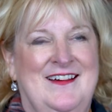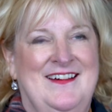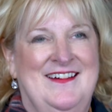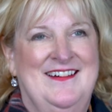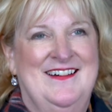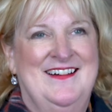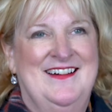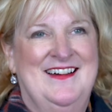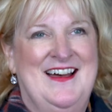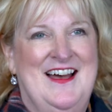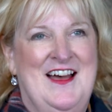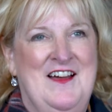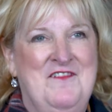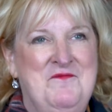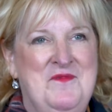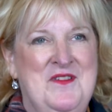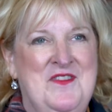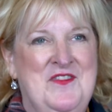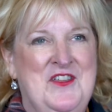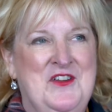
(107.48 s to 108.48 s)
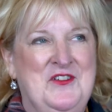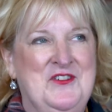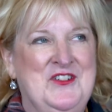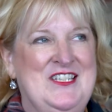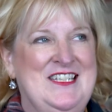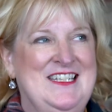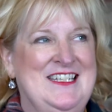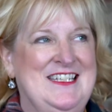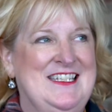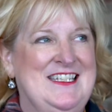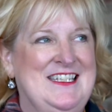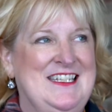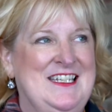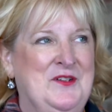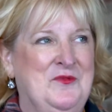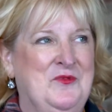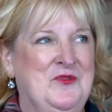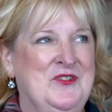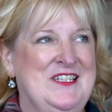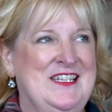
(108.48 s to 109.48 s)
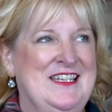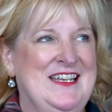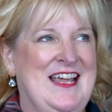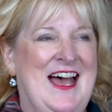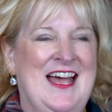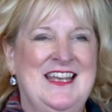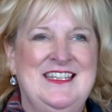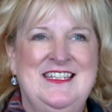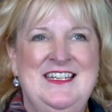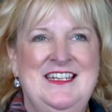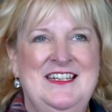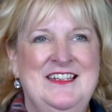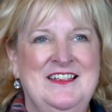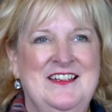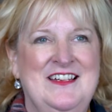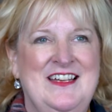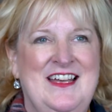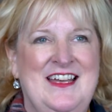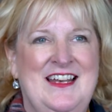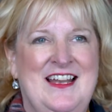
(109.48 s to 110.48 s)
I've been there since it was an idea,